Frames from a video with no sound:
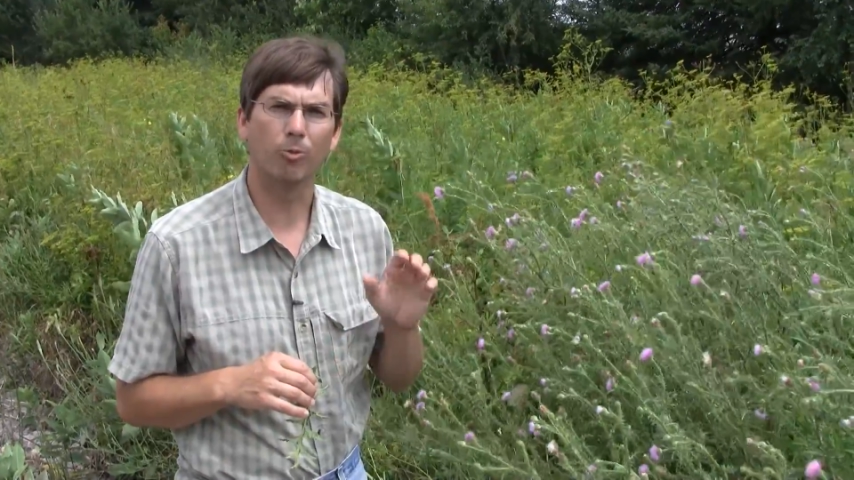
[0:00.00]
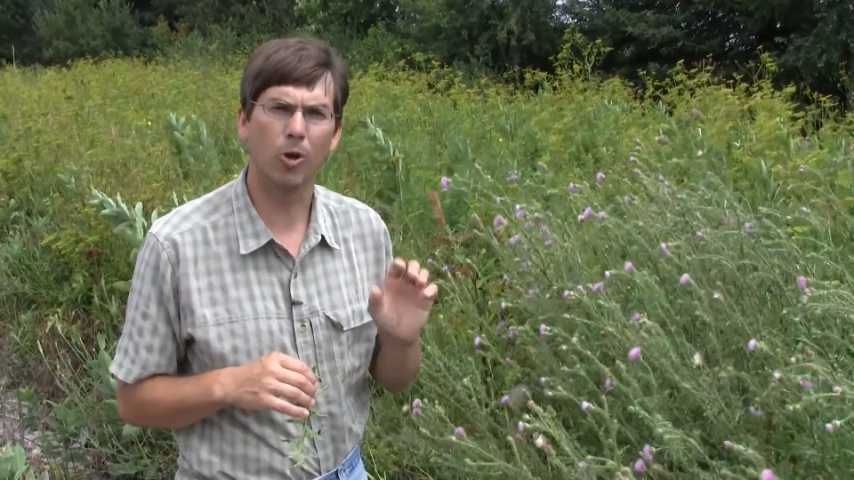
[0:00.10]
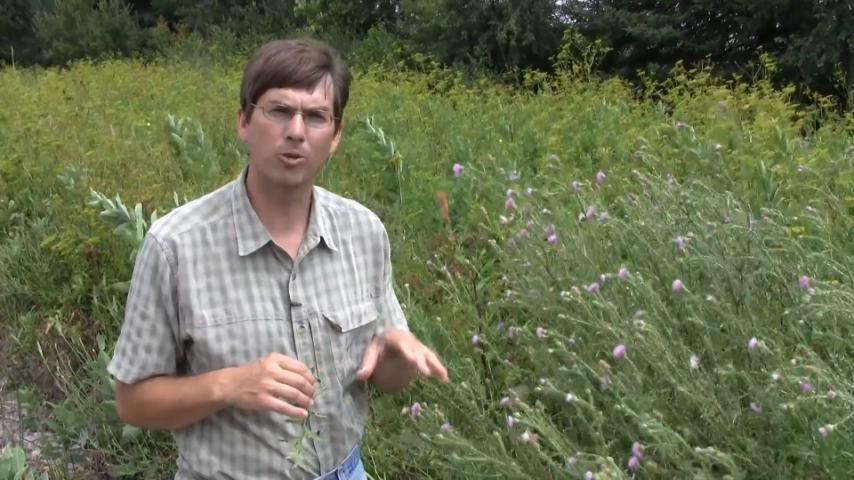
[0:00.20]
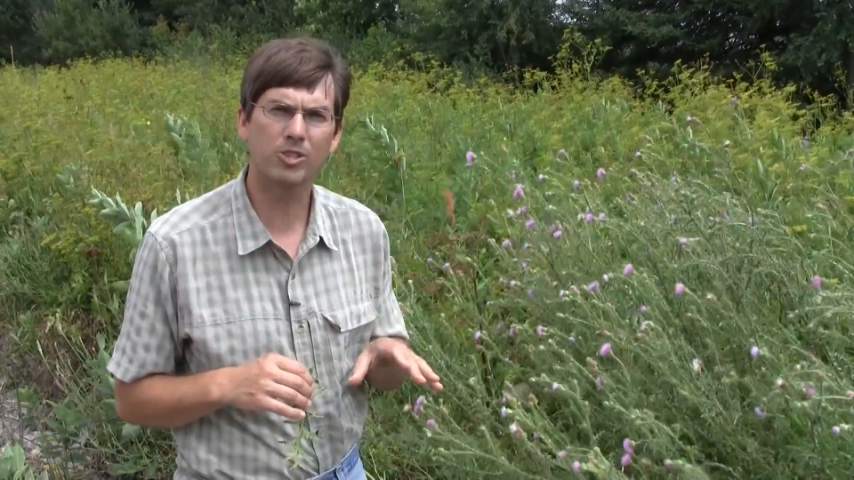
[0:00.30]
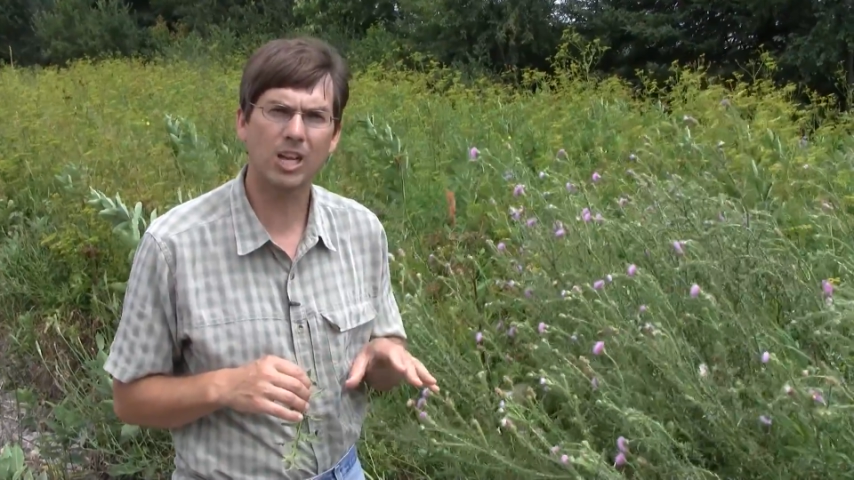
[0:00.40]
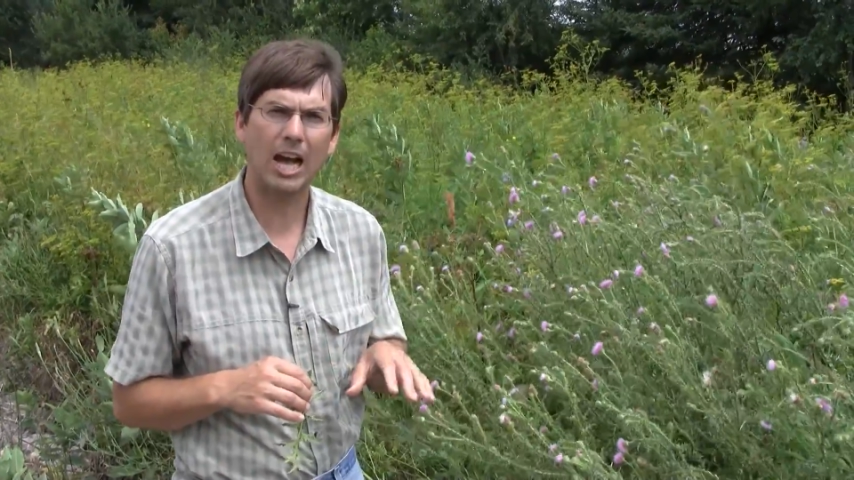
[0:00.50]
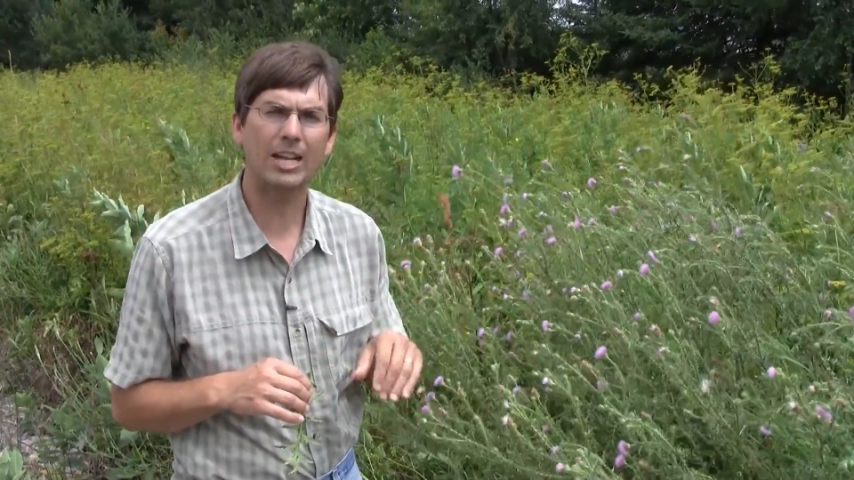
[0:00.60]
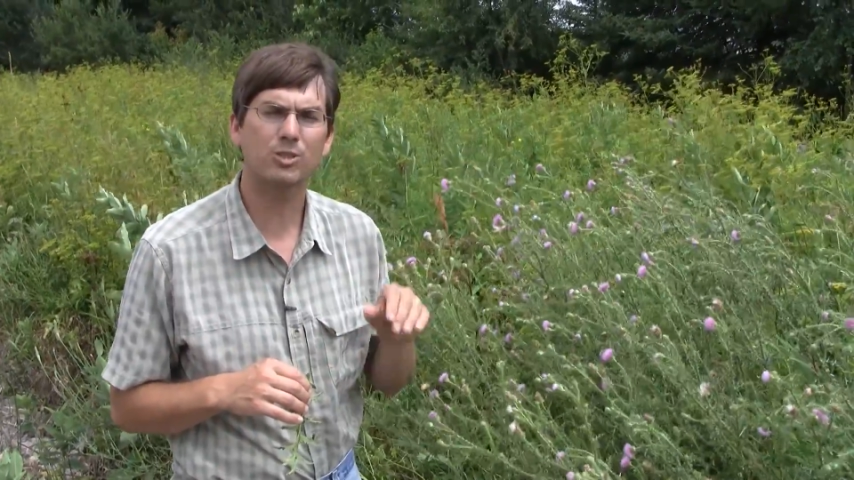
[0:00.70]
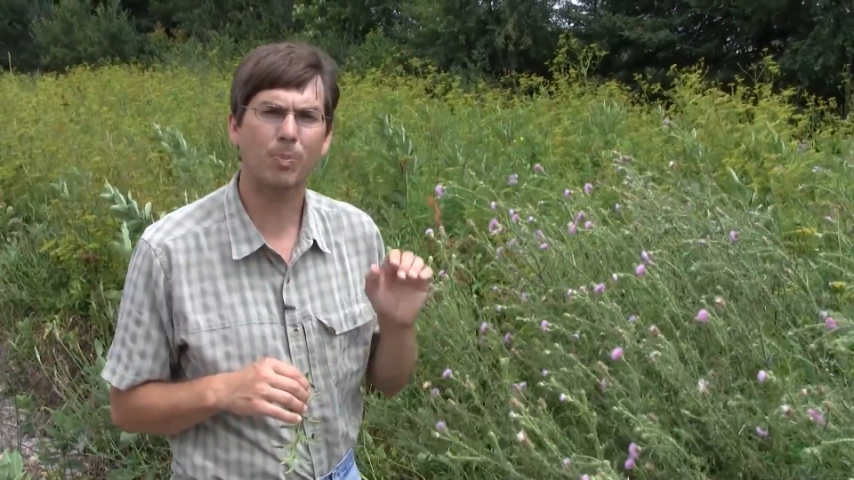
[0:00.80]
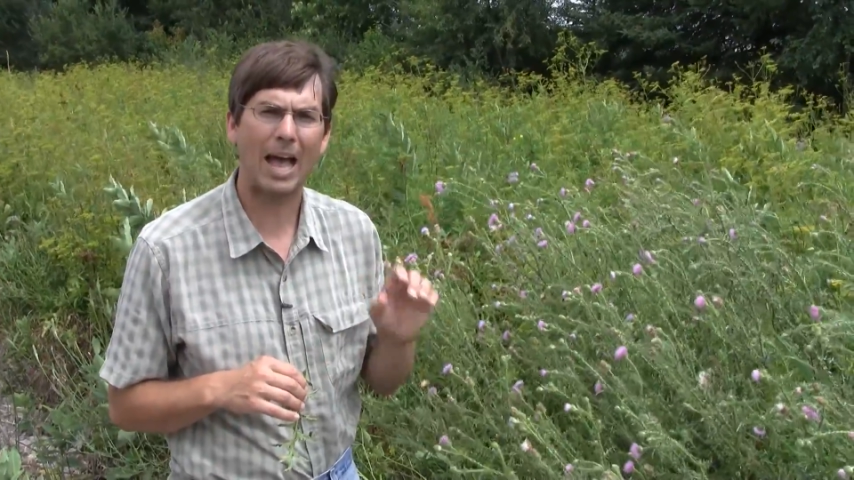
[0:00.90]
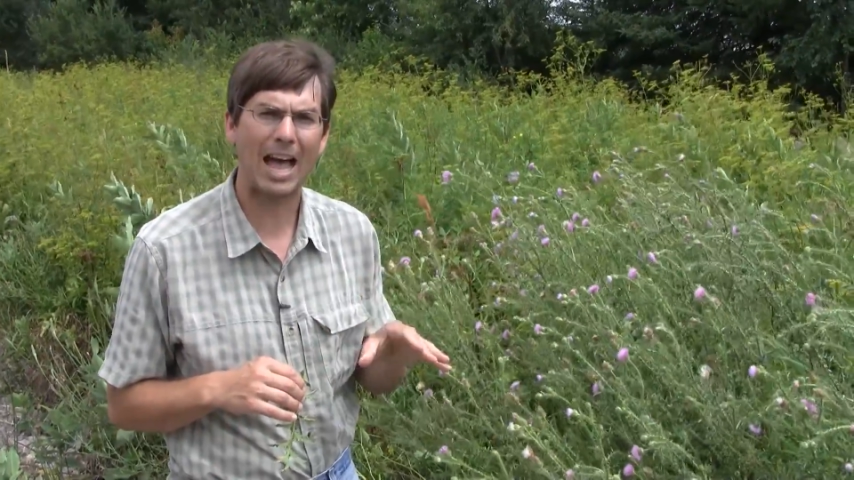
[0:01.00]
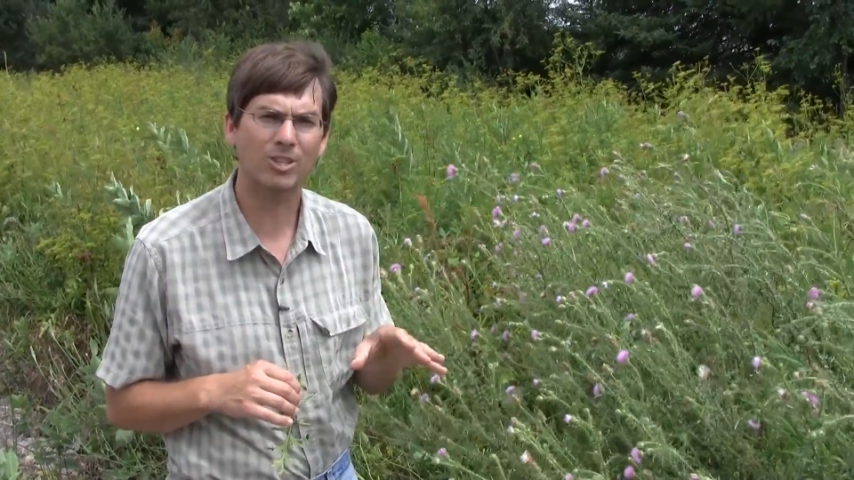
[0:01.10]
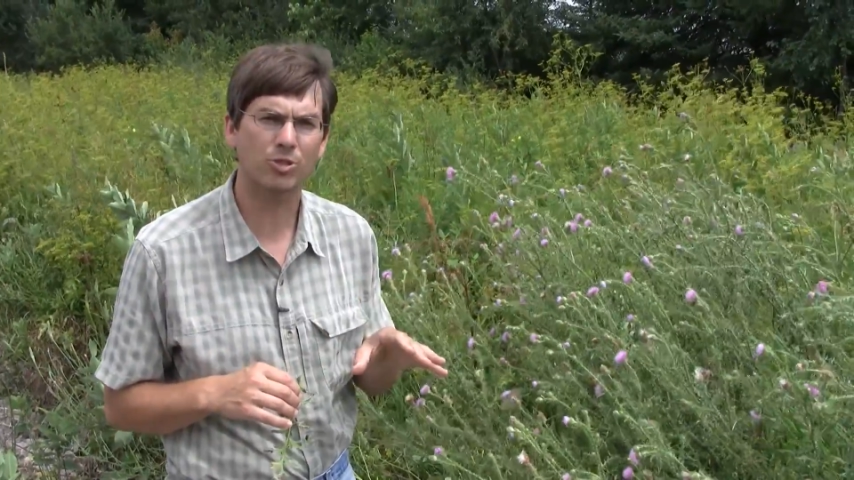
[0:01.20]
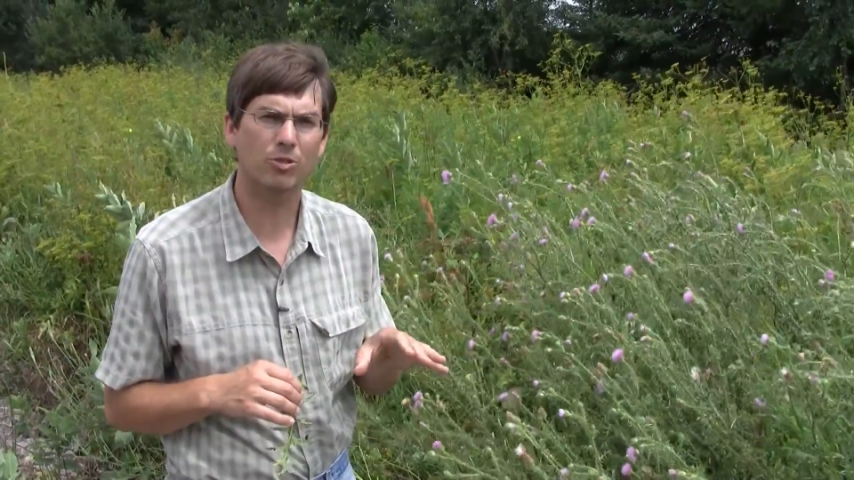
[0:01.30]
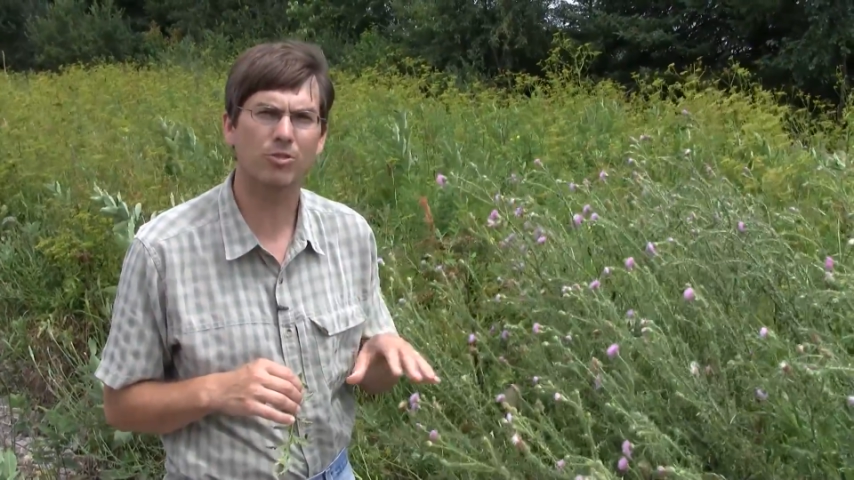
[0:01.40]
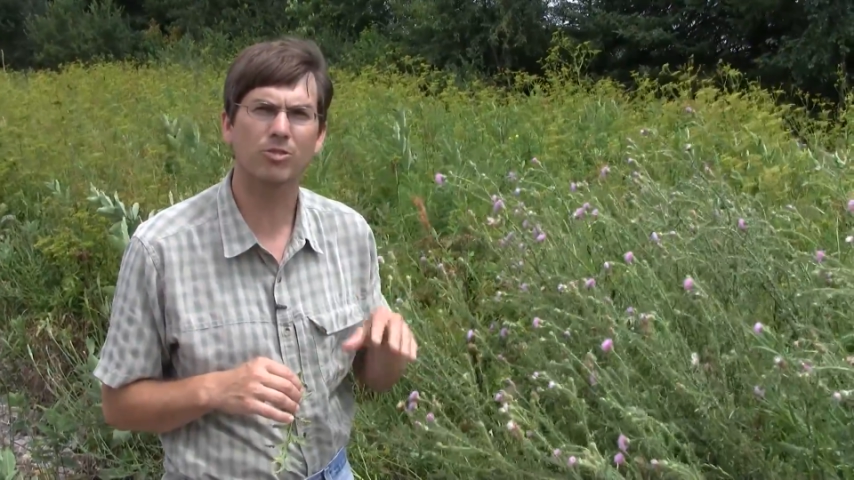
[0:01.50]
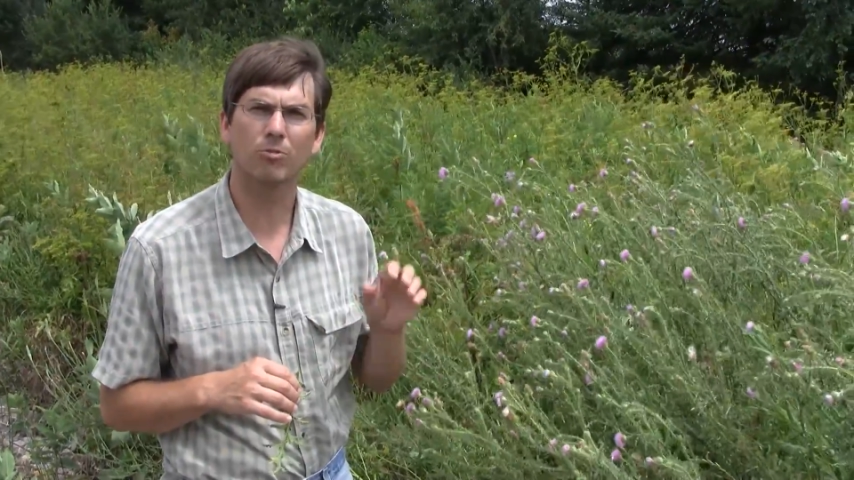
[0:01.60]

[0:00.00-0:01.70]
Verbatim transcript: roadsides, pastures,